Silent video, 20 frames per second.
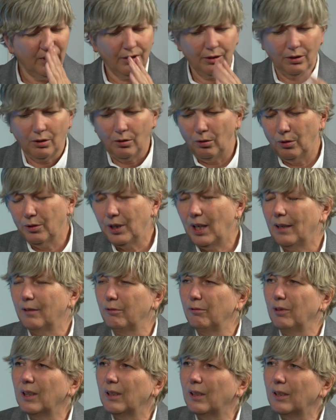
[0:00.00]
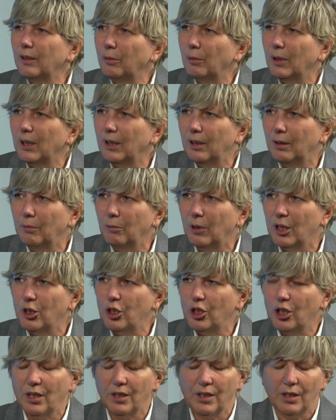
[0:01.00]
It's called 120
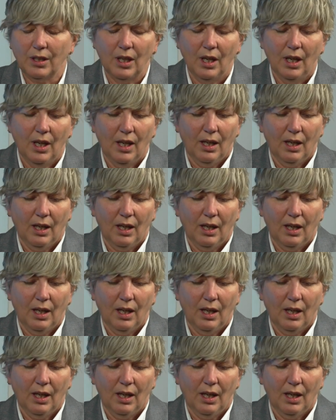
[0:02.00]
Ventures,